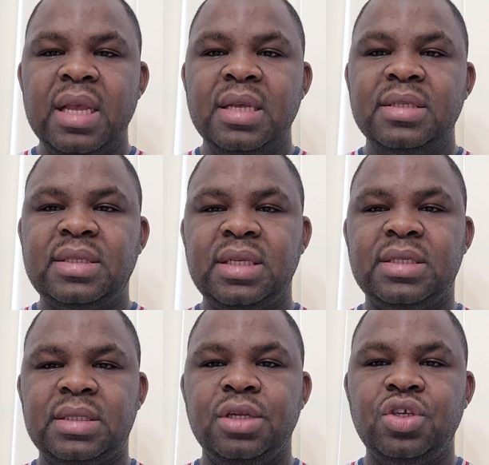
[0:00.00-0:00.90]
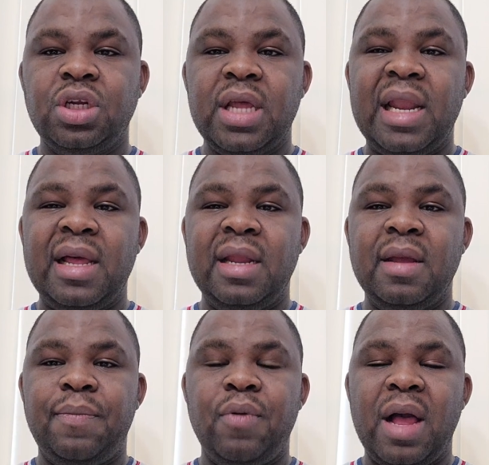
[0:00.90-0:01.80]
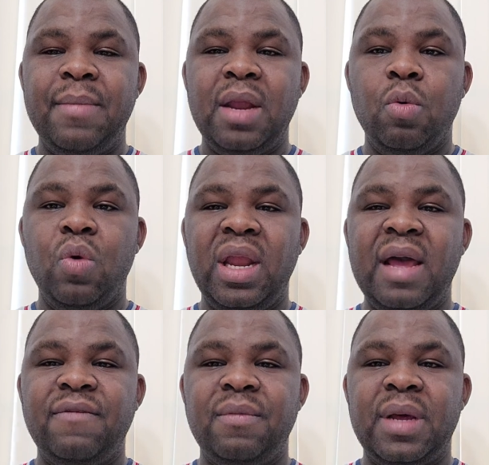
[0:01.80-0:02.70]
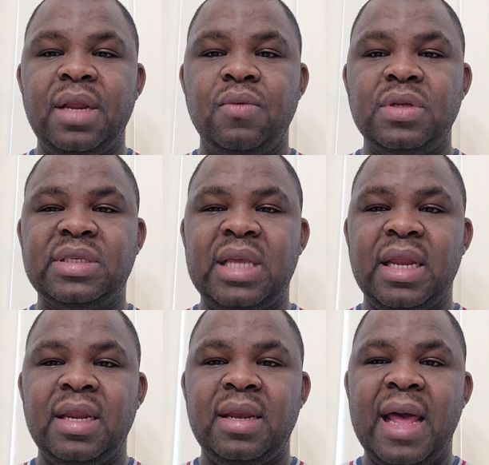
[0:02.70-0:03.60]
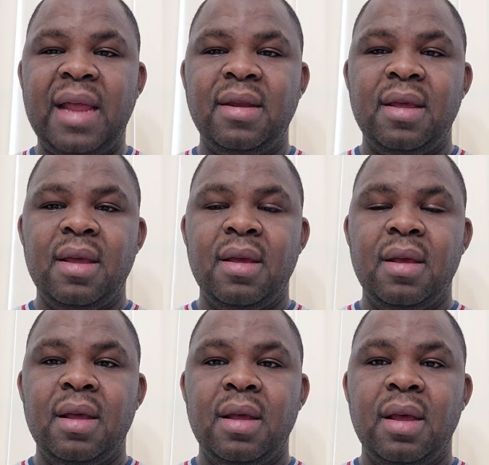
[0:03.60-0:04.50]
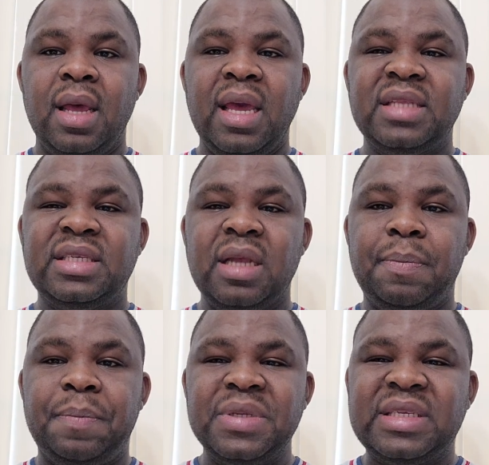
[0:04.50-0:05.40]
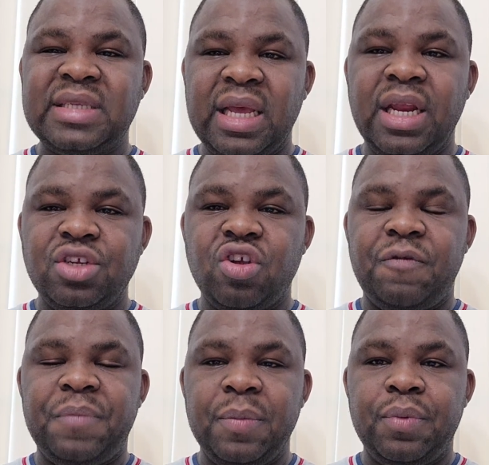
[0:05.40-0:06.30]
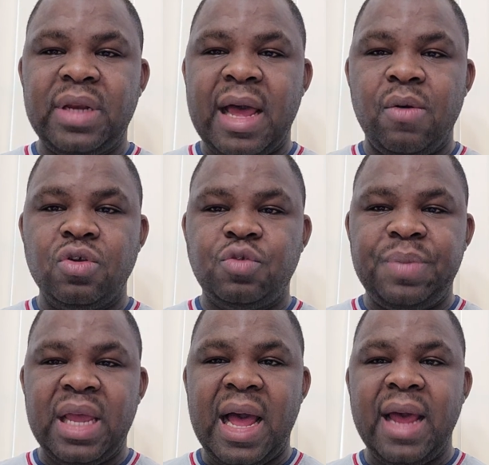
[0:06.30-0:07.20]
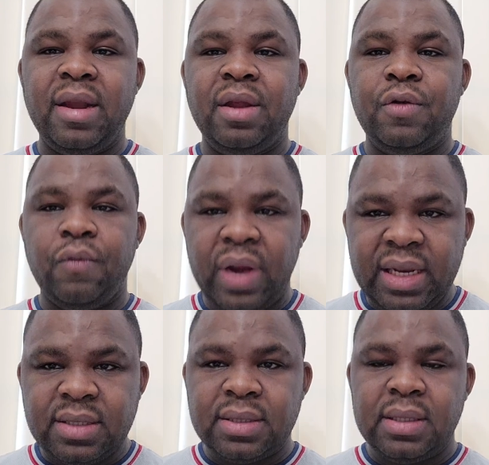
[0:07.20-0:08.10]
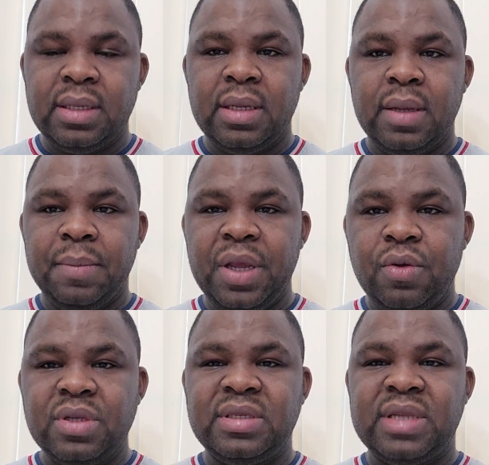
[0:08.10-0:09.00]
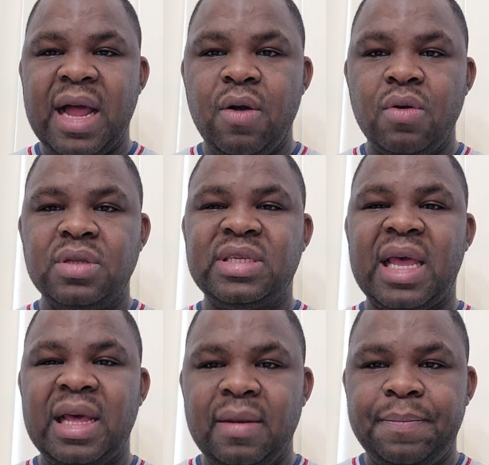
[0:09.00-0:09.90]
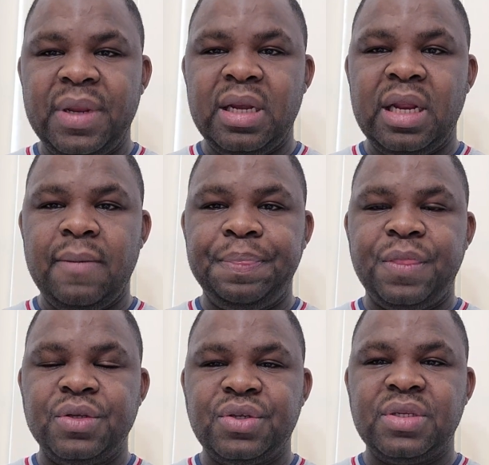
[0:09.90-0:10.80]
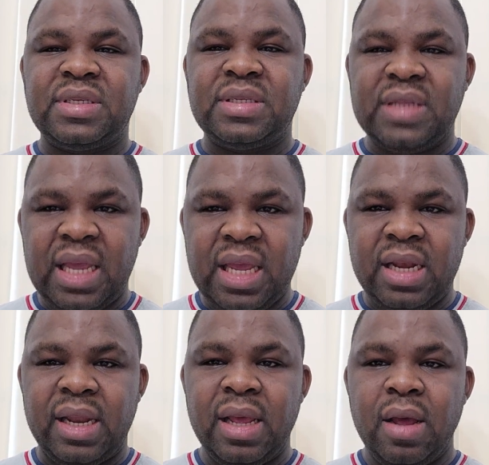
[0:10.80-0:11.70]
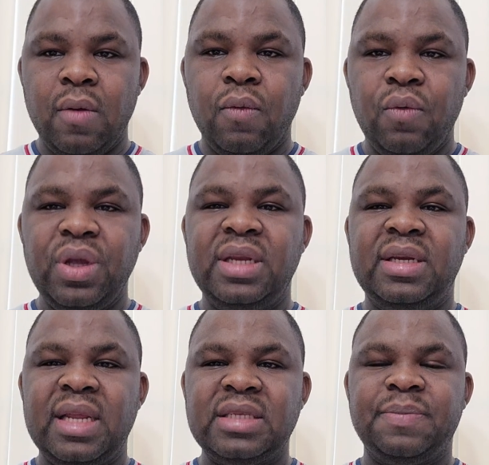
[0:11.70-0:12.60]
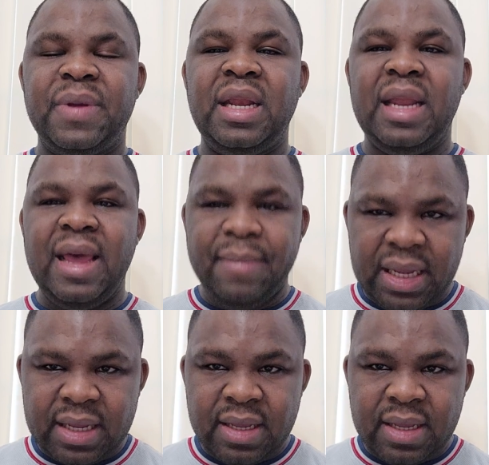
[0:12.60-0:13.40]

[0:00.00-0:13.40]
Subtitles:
$600 unemployment when everybody was getting that, it's a percentage of people that was behind on rent because that was helping them to sustain with this pandemic.